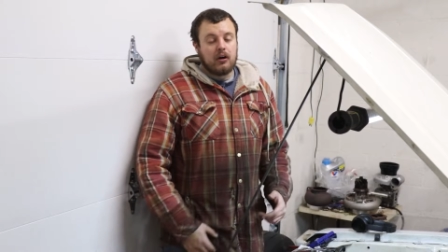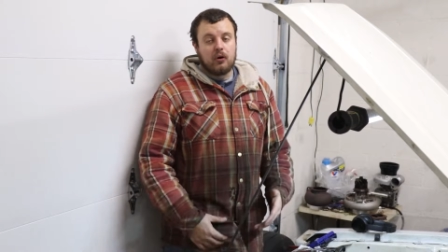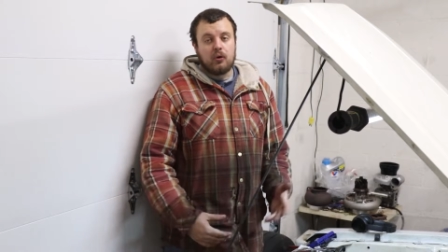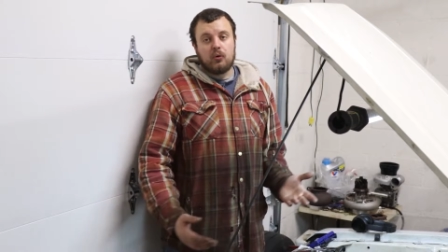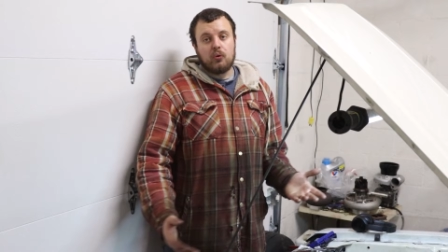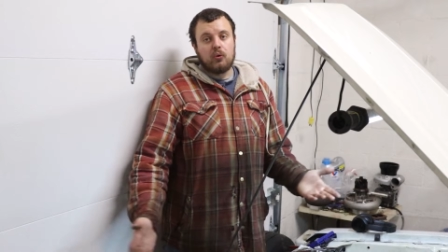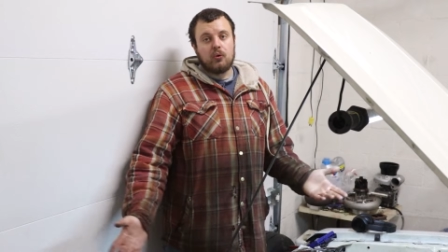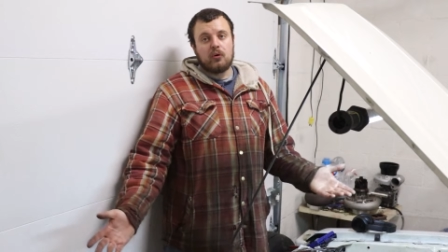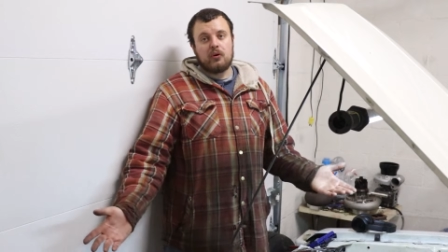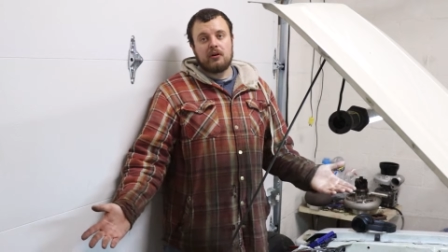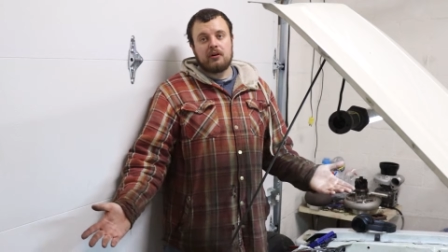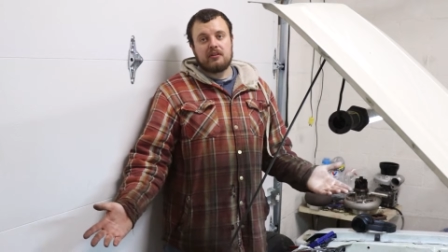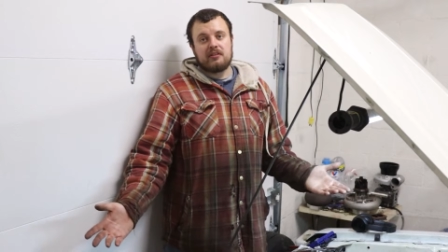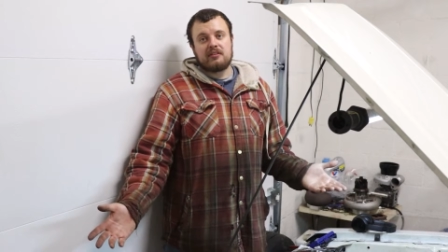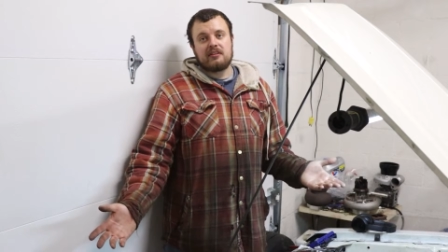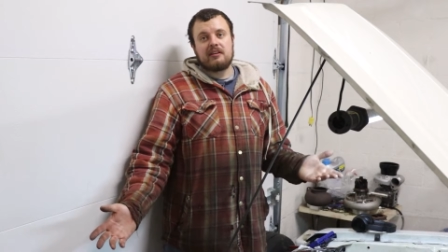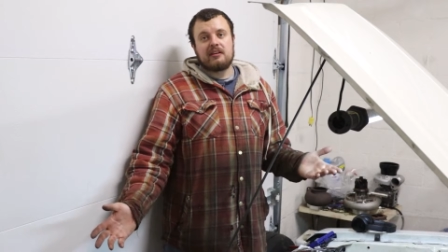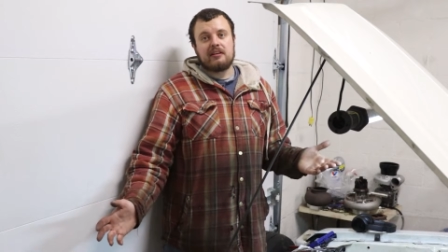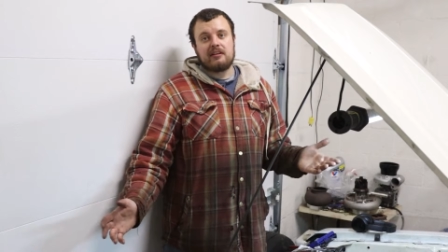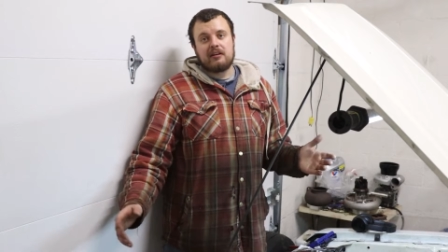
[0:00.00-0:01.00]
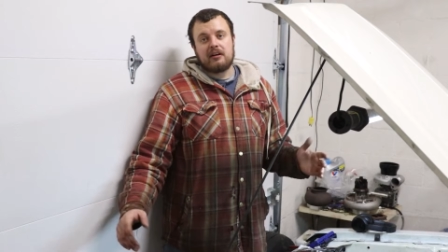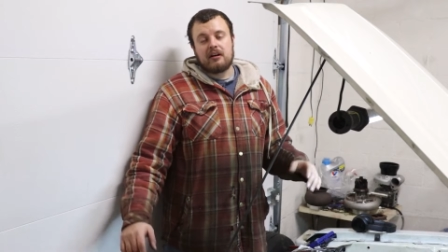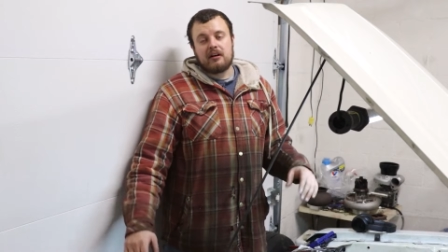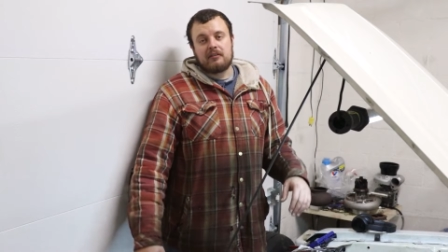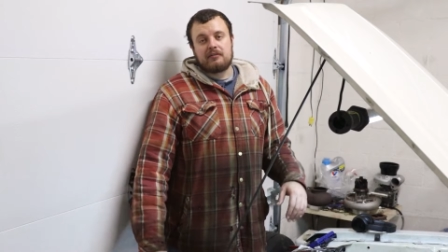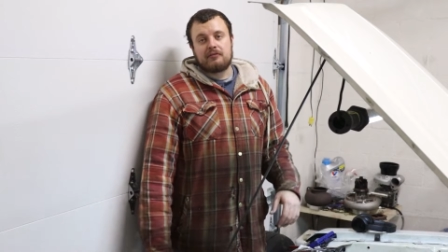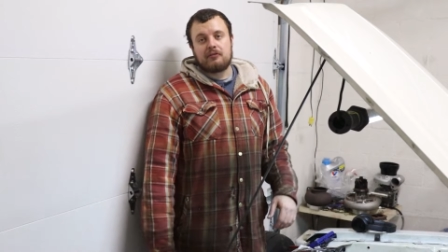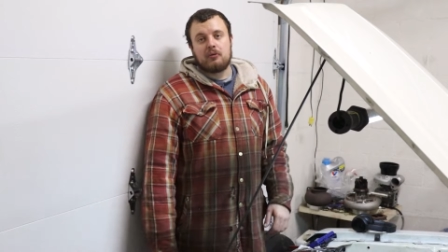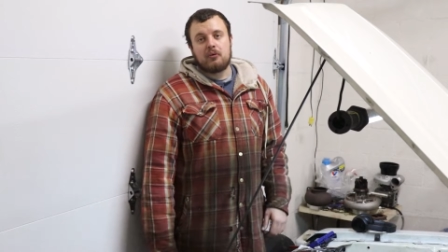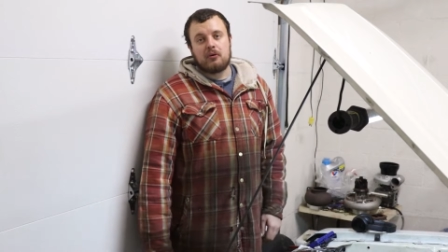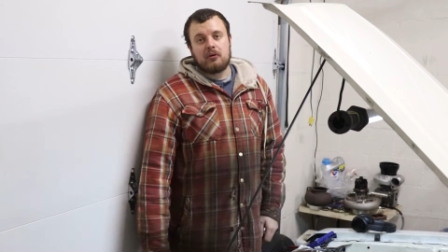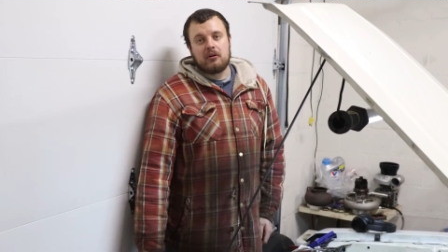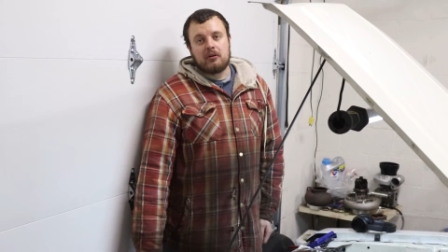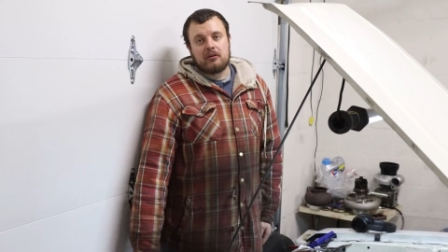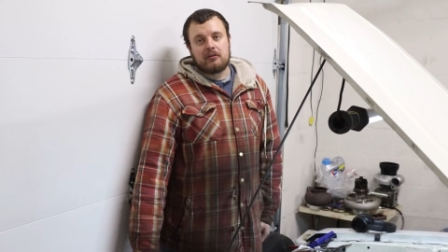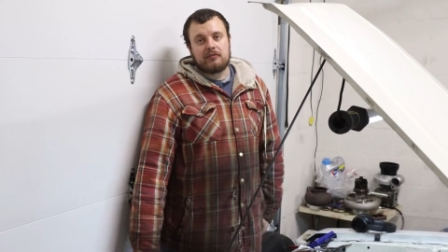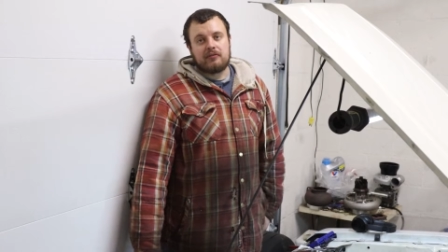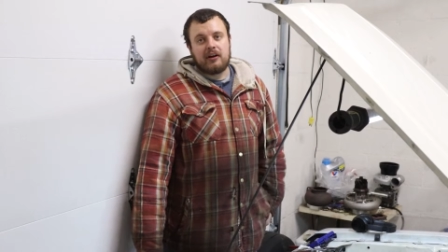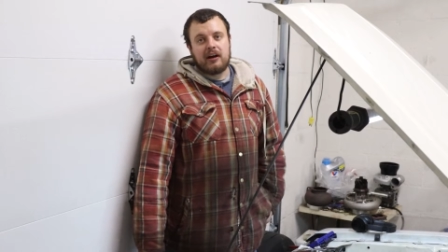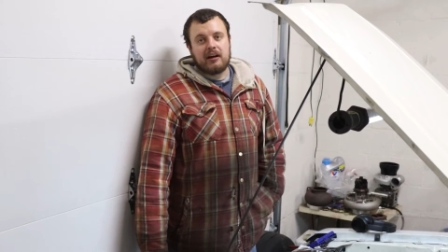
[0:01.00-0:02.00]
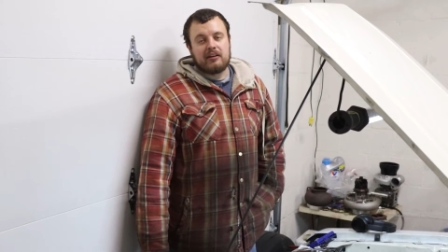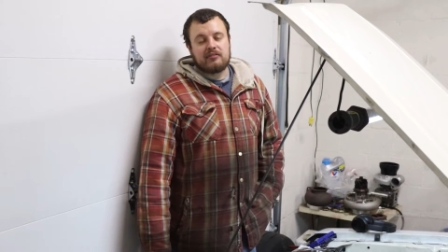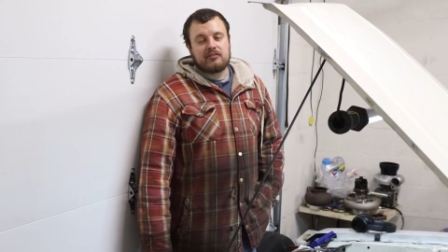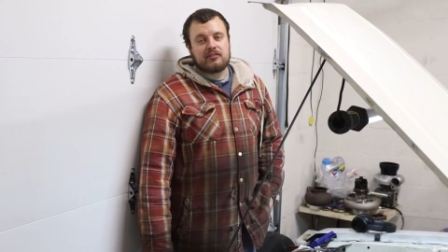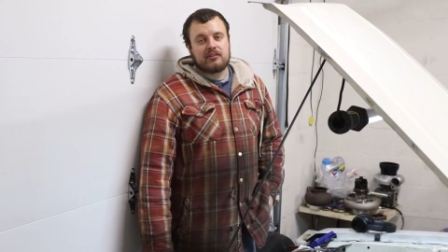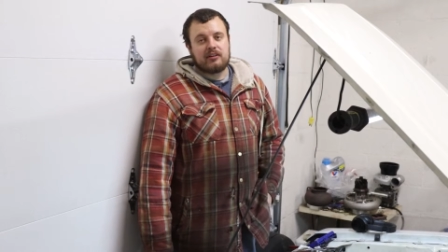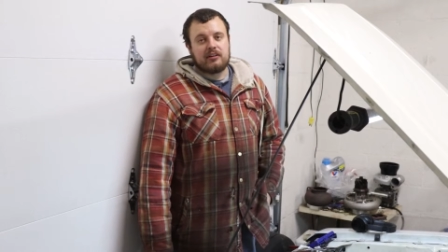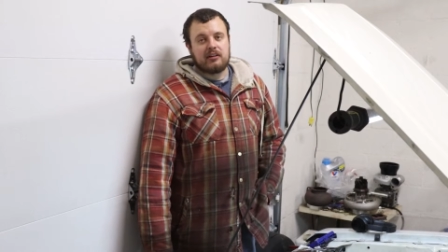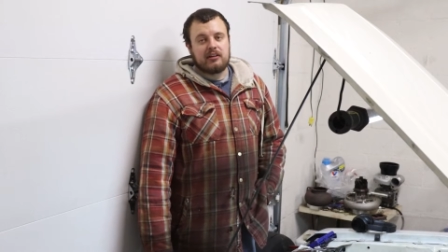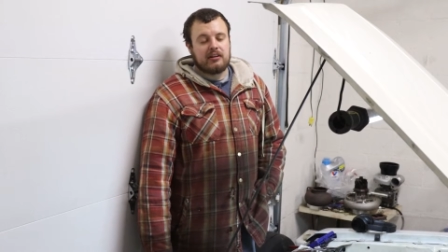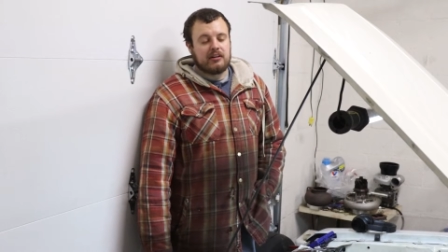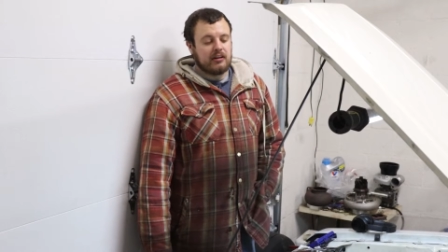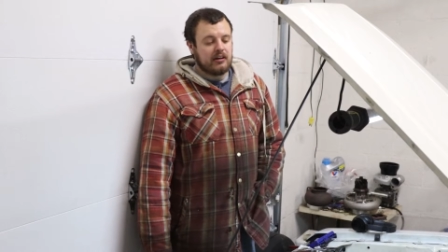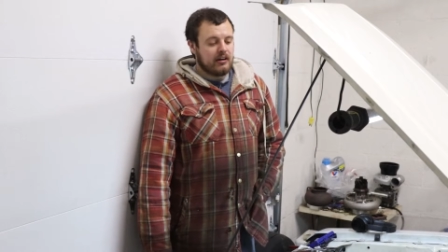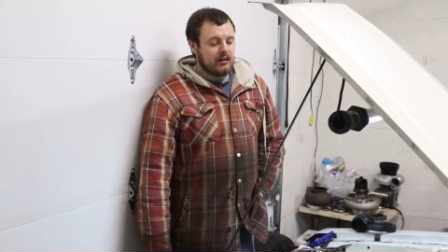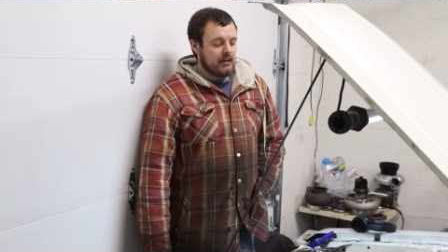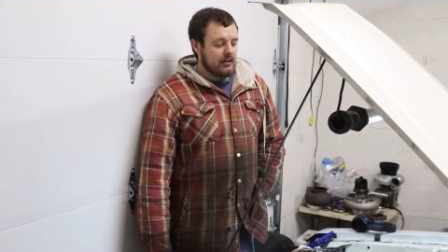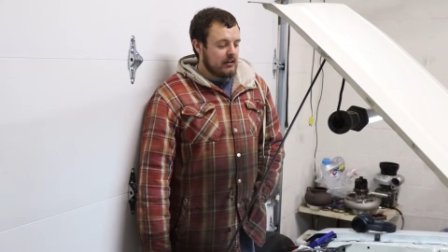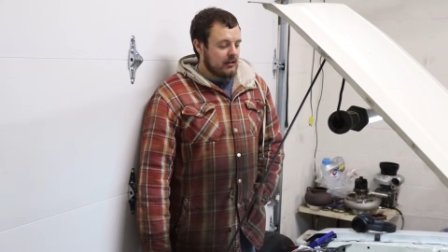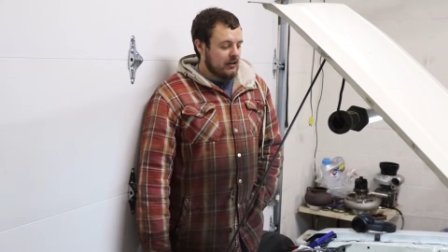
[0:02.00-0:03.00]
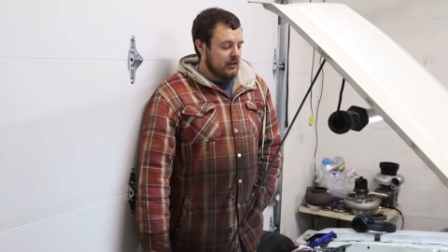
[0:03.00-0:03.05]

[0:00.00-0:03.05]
or the 4 or 5 cylinder.